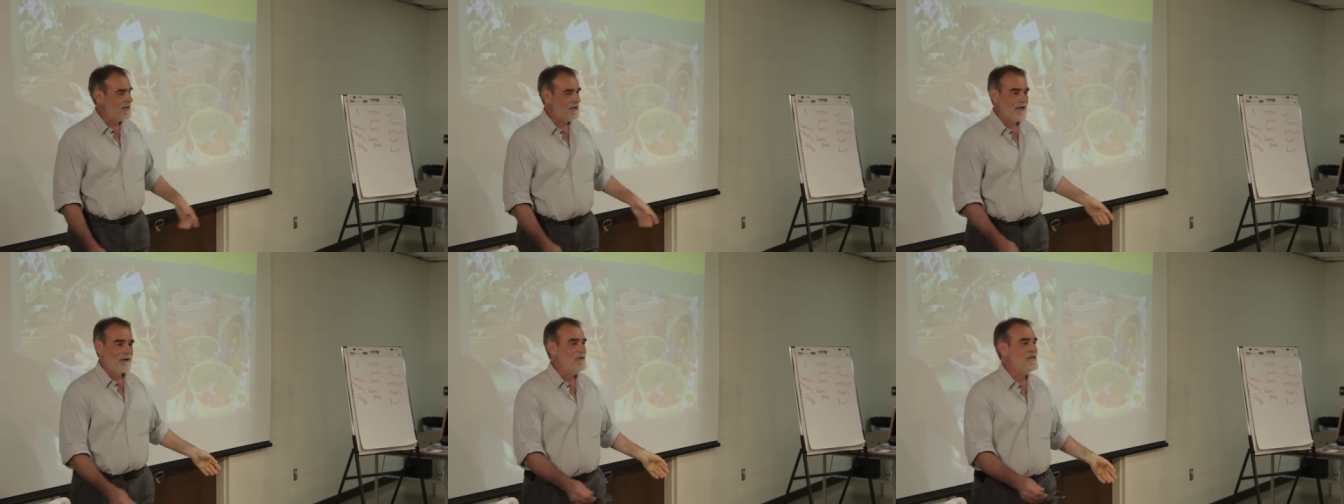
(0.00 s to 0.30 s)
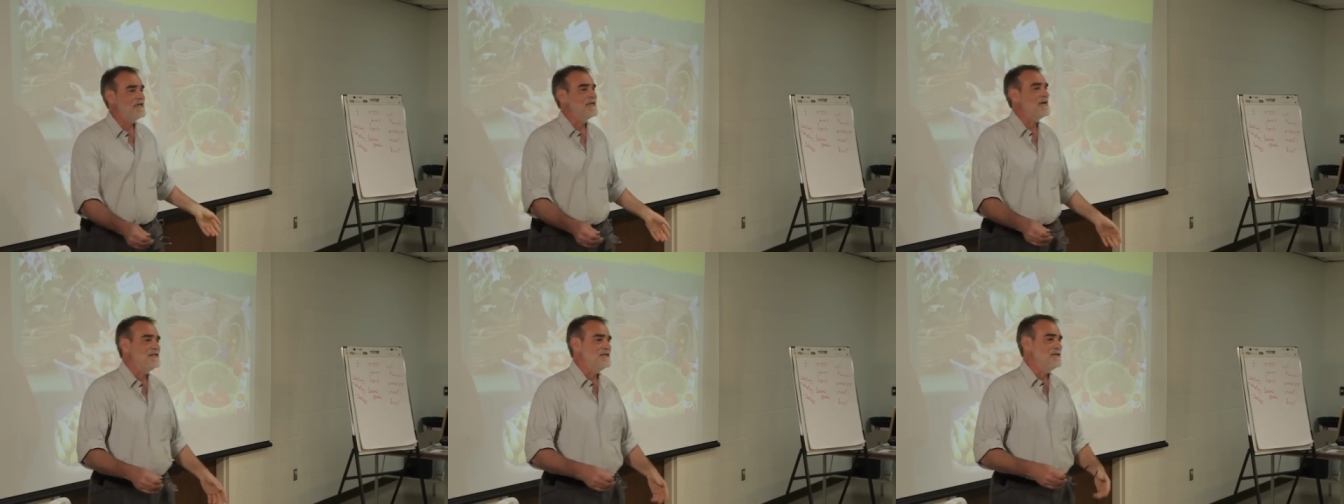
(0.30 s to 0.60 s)
I
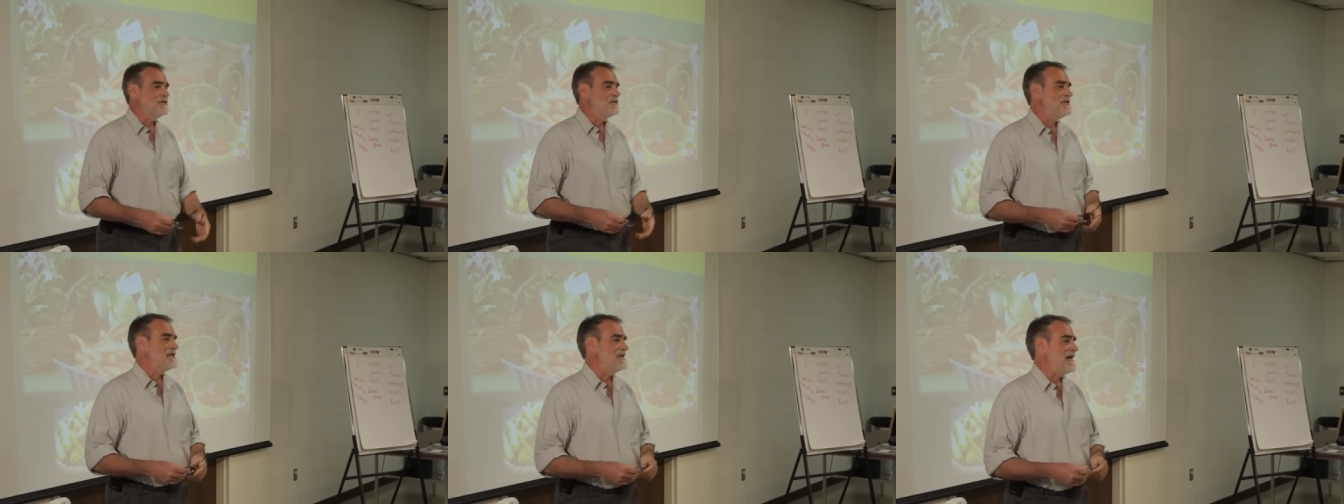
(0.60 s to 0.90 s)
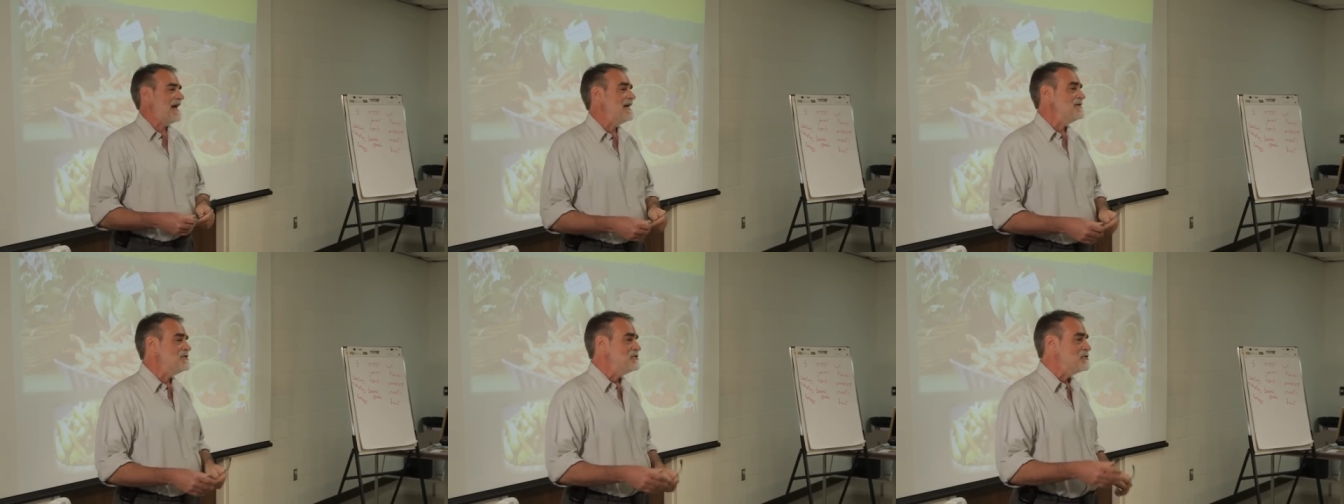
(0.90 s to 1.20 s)
mean,
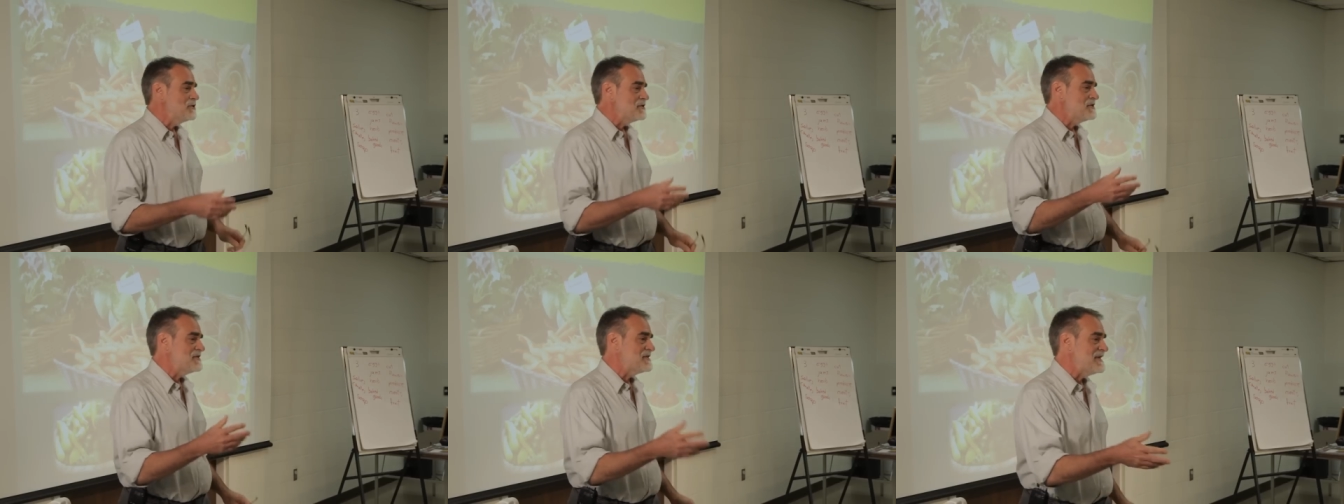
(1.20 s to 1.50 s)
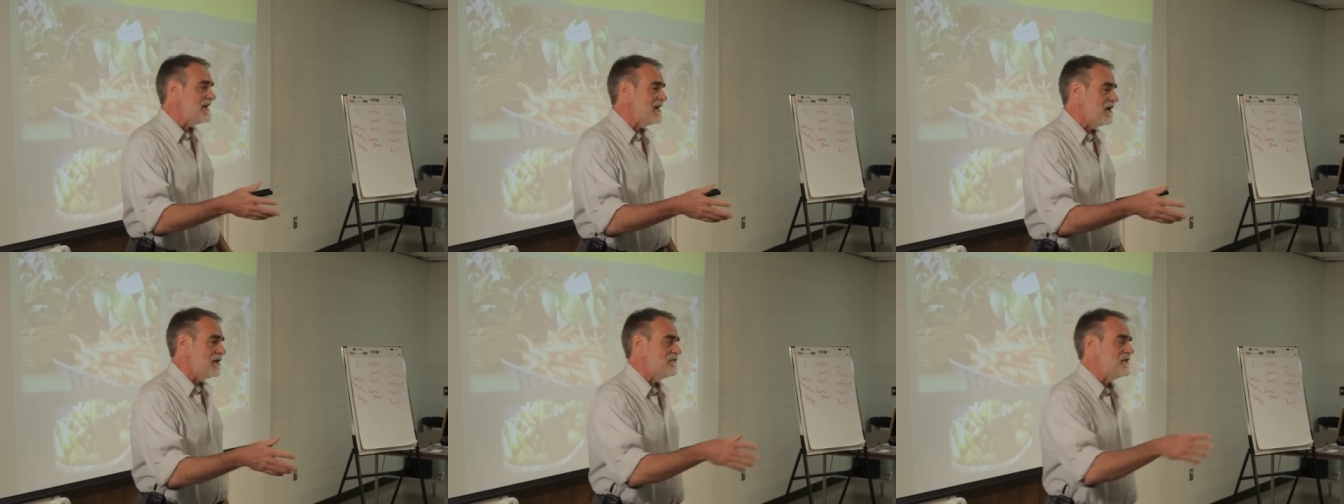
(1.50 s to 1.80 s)
ask
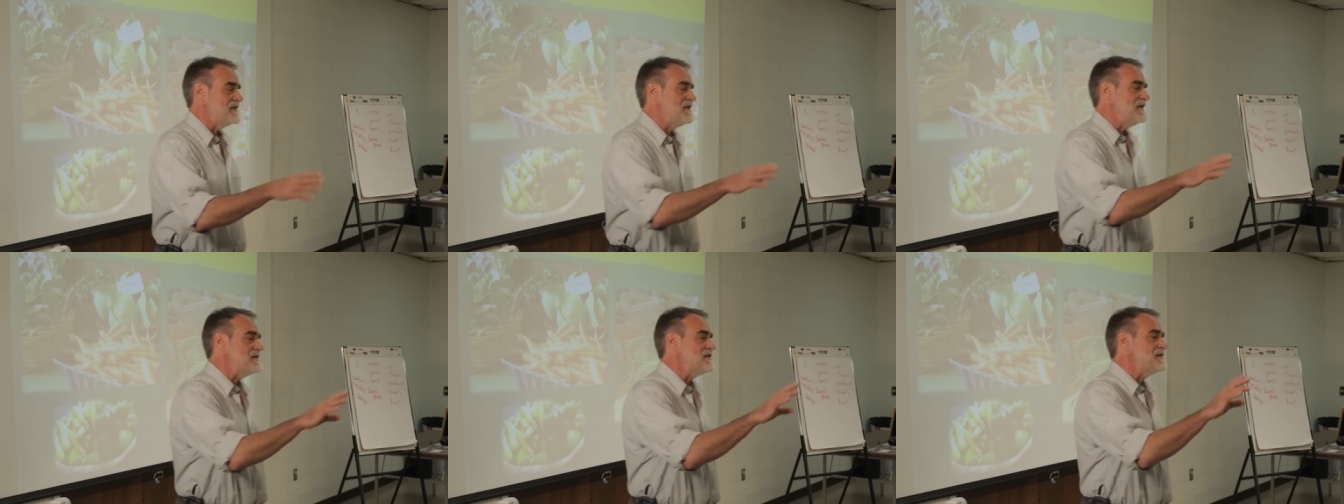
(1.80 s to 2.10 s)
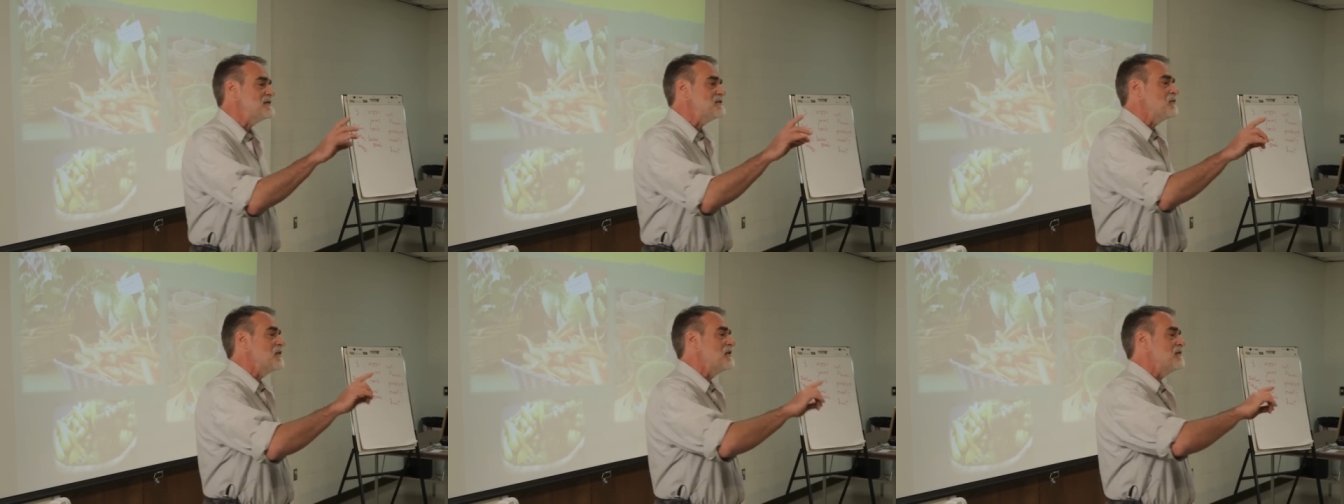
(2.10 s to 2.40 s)
yourself, and this
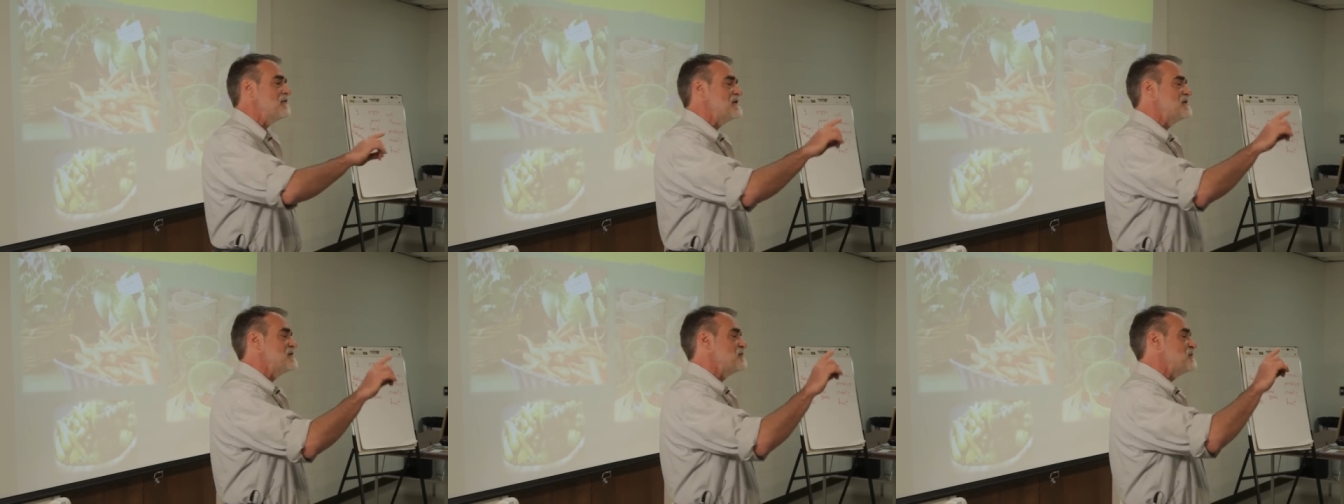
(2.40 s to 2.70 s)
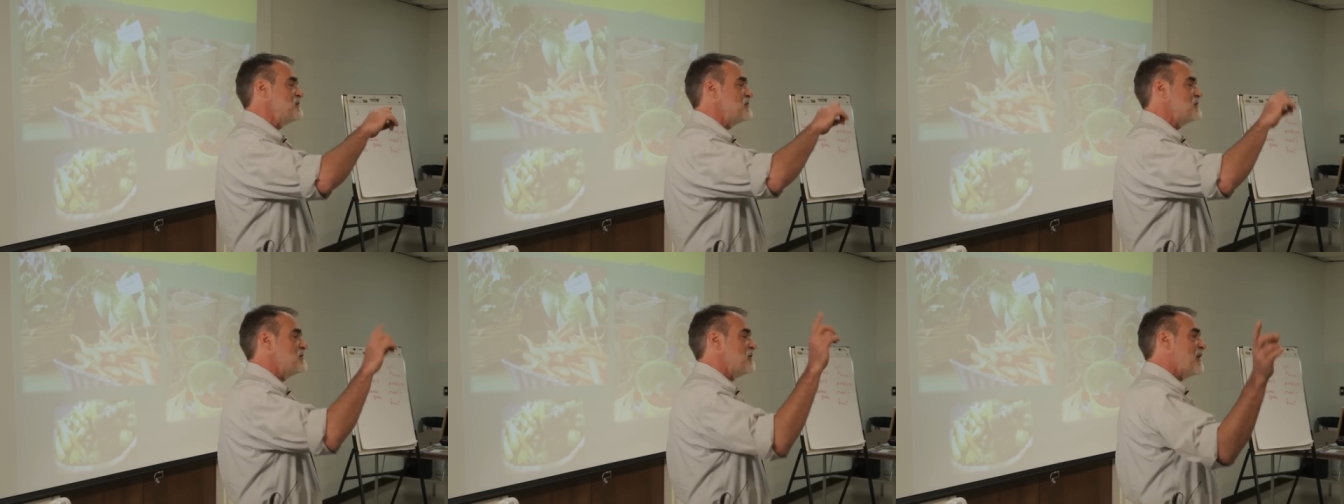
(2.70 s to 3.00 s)
is one of the reasons
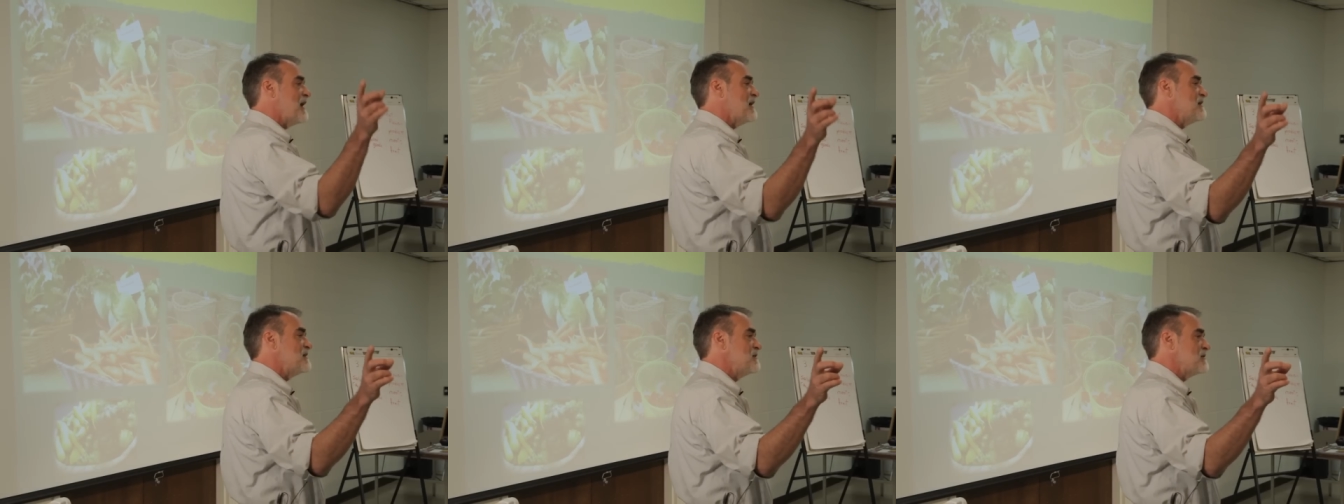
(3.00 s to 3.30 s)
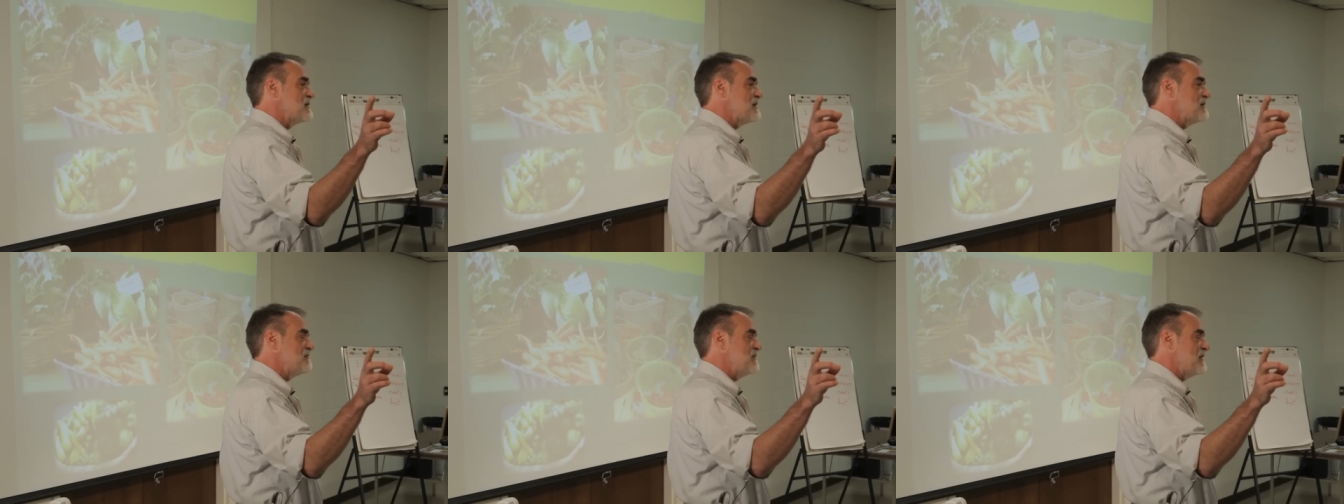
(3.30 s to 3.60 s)
when you go out and
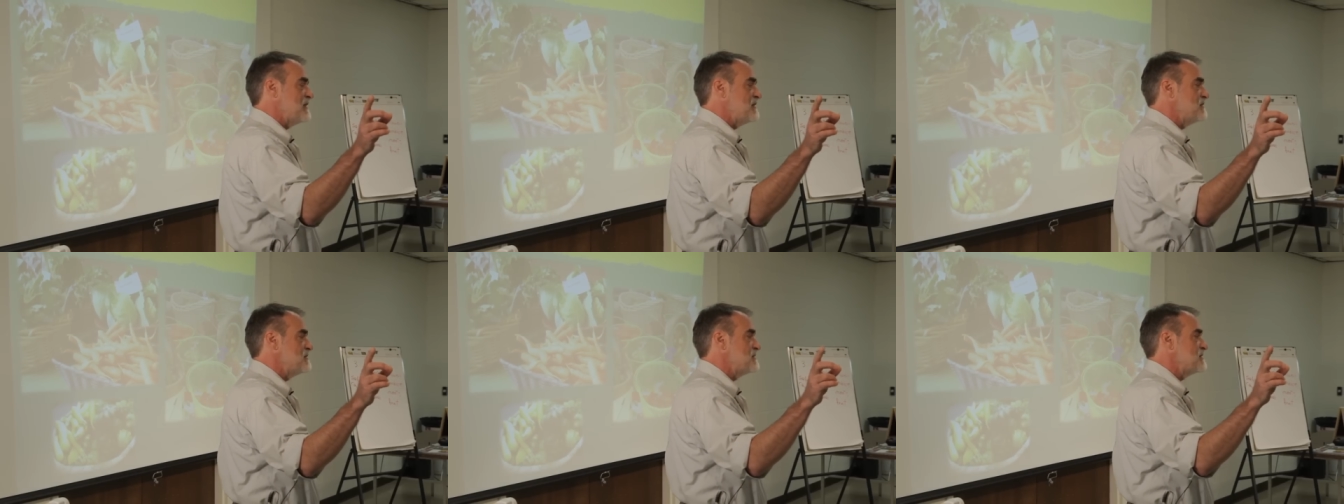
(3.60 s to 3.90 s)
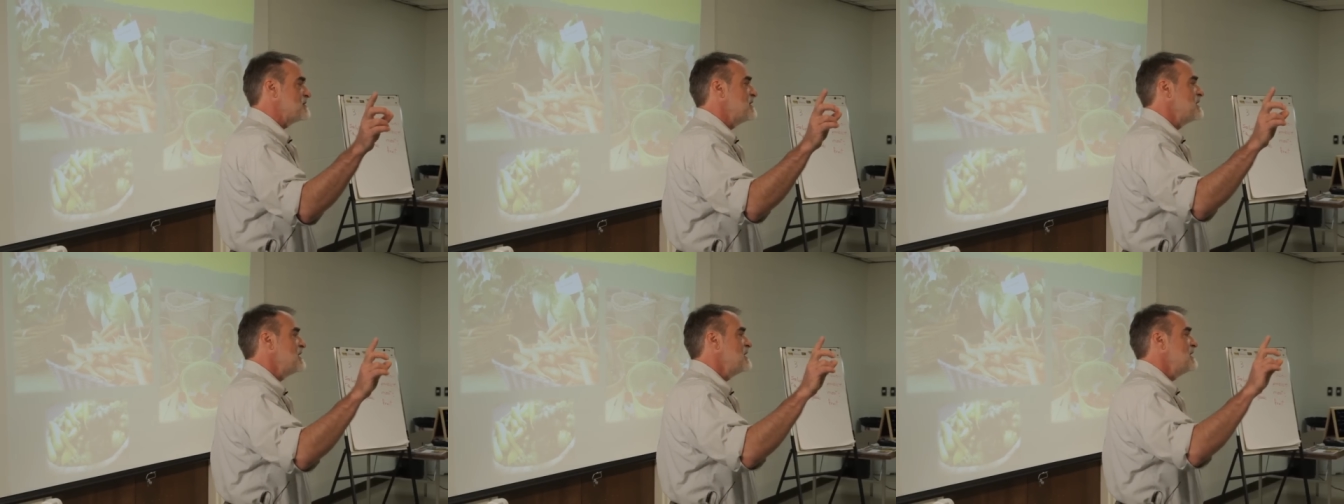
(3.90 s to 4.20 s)
look at
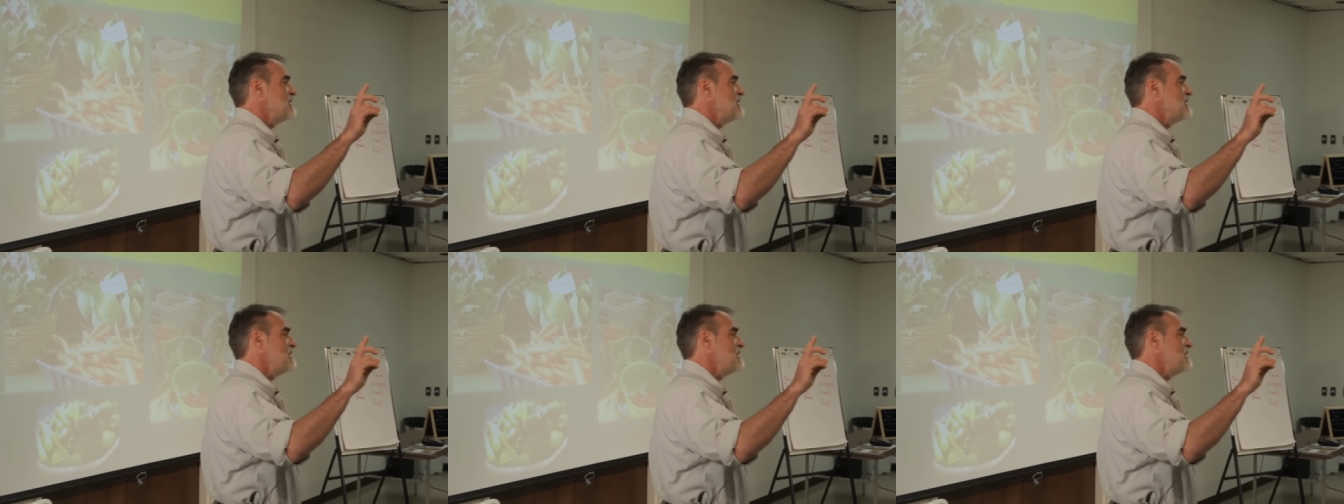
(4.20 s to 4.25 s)
vendors'